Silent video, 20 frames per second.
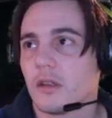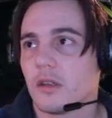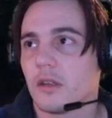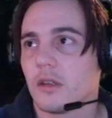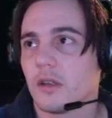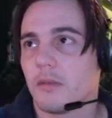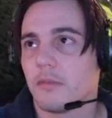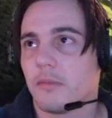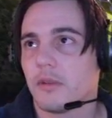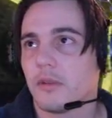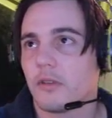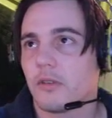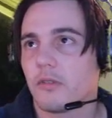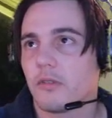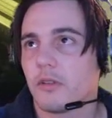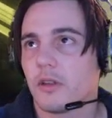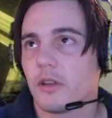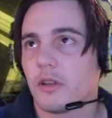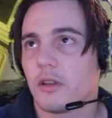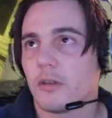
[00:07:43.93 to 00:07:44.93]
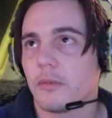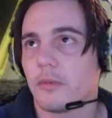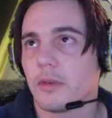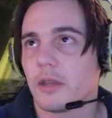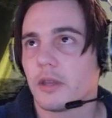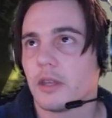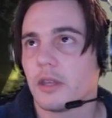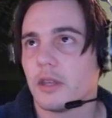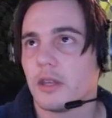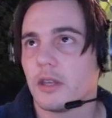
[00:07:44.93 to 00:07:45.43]
I'm gonna grab a
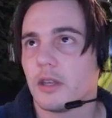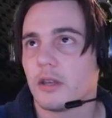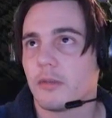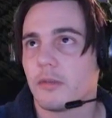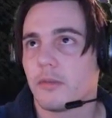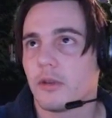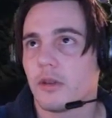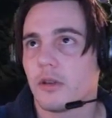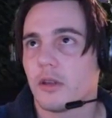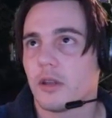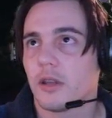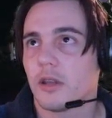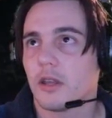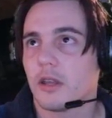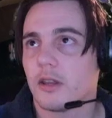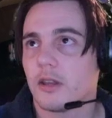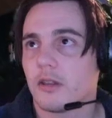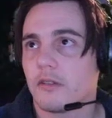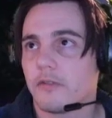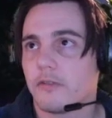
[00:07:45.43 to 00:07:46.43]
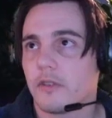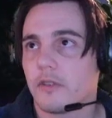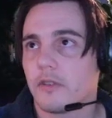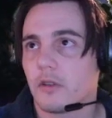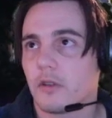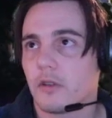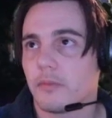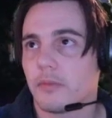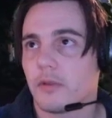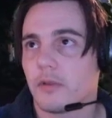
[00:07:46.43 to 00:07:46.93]
camera and the
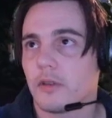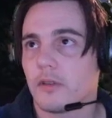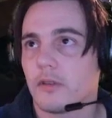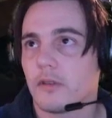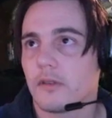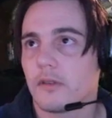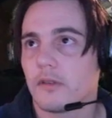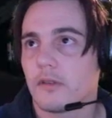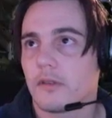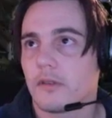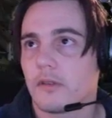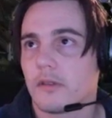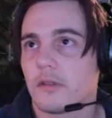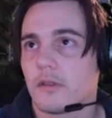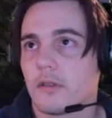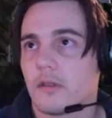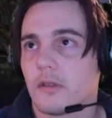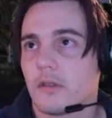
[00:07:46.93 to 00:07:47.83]
fingerprints.